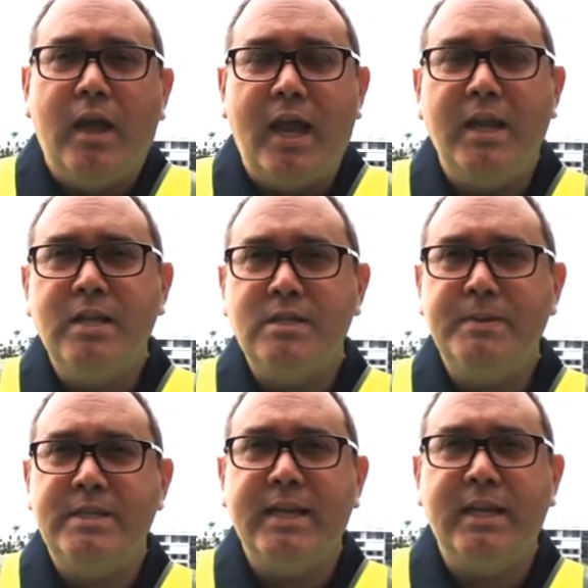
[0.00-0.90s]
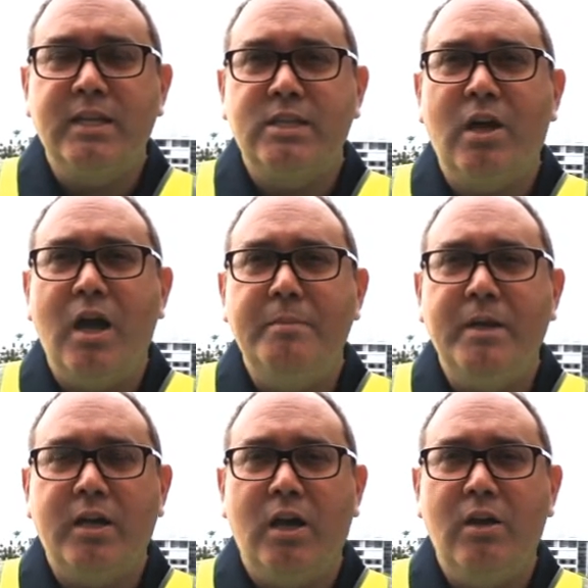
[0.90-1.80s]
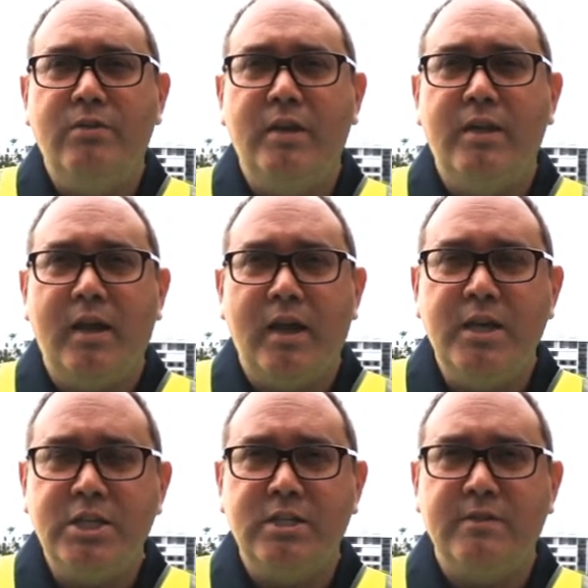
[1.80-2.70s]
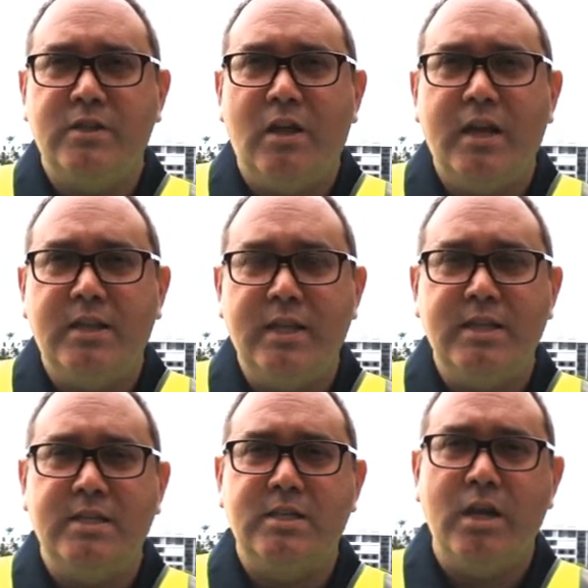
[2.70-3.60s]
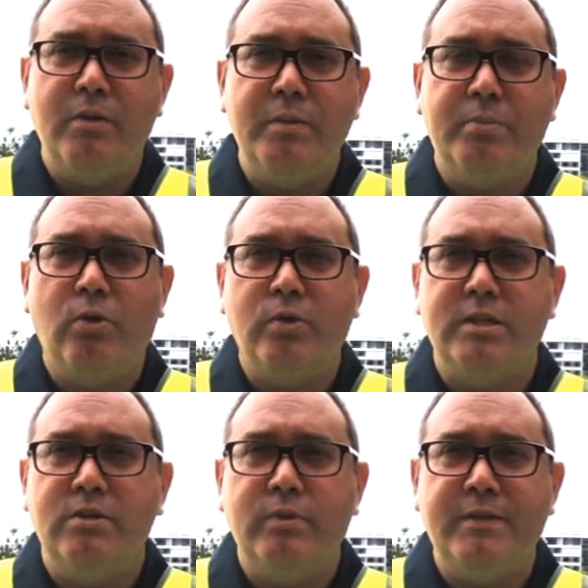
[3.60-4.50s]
And in this particular time in COVID, initiatives like these are so important.